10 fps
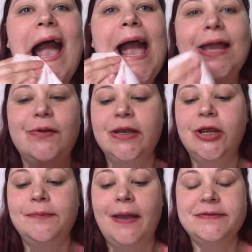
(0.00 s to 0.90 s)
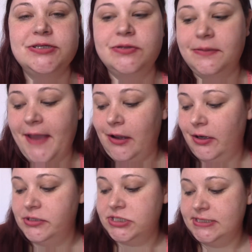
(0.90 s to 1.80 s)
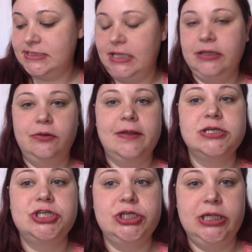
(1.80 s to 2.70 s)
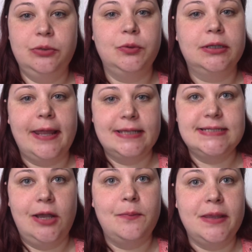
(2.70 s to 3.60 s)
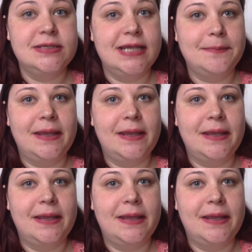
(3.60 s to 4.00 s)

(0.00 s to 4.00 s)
You can hear Bobby Joe in the background. She's telling you that she would like to help me take my